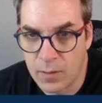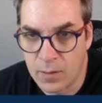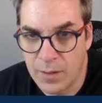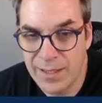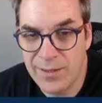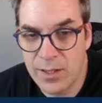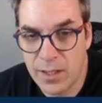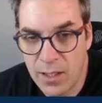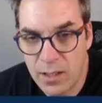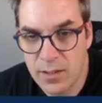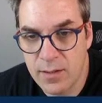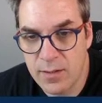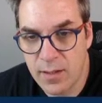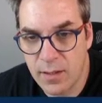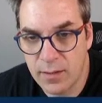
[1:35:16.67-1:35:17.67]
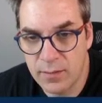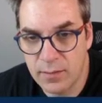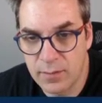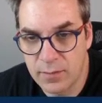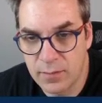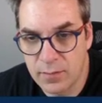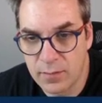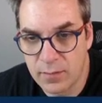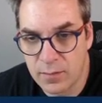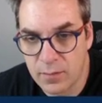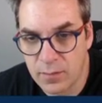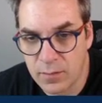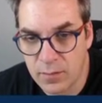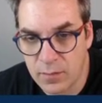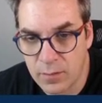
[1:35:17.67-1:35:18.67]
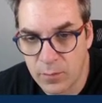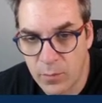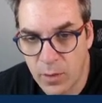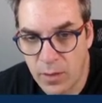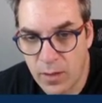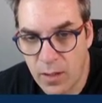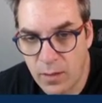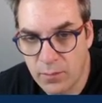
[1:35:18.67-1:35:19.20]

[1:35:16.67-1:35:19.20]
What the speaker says: That's a client side. But